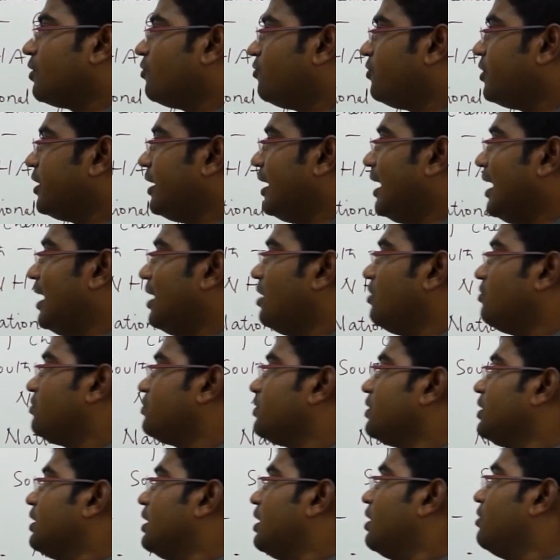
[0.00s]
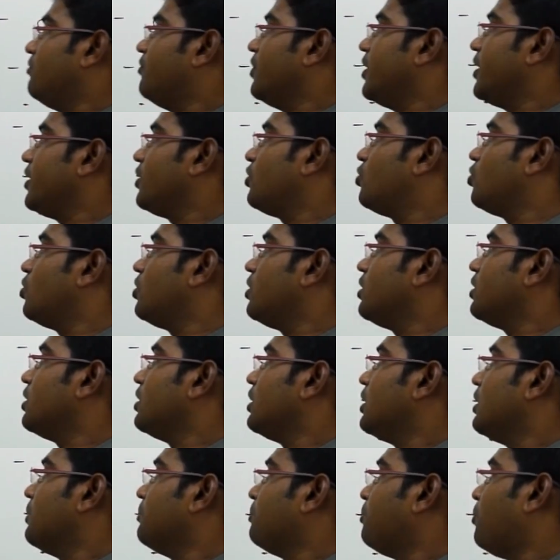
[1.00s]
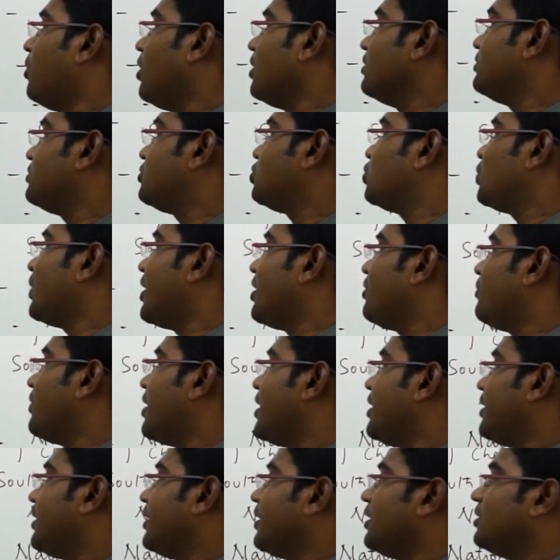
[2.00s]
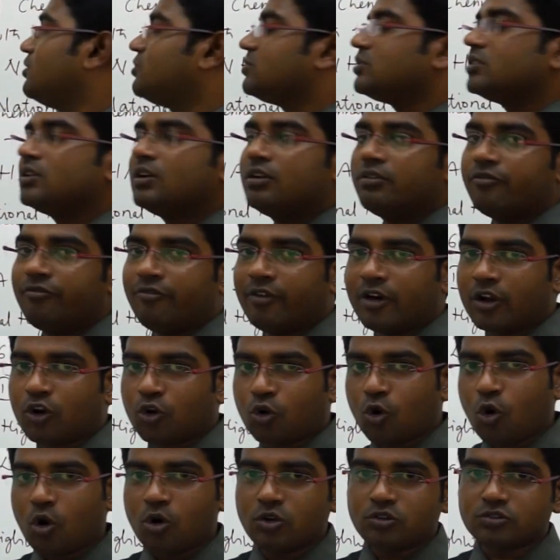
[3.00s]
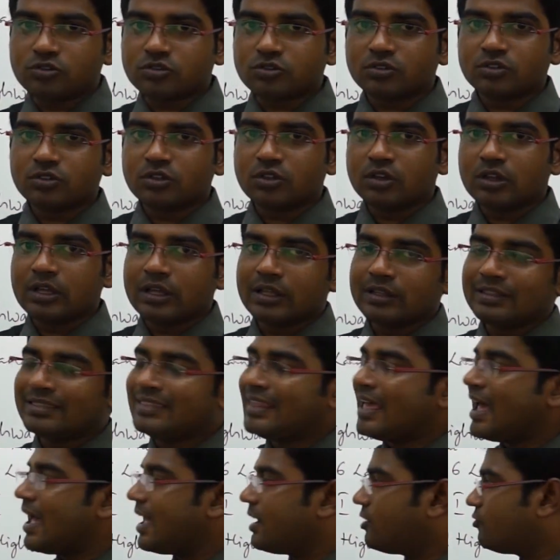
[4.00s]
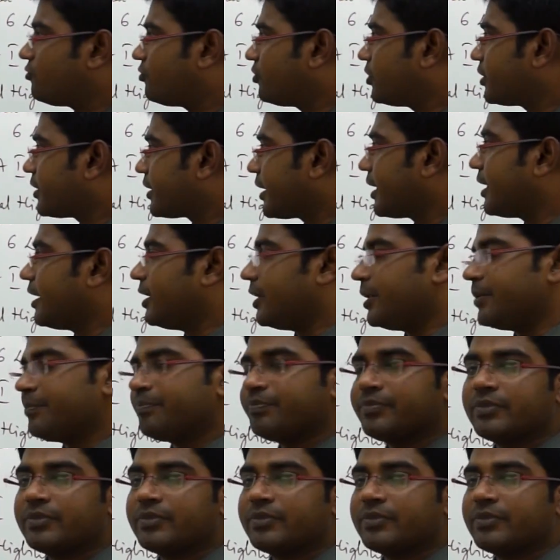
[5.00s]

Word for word: we have a very good positive advantage for roads than for rail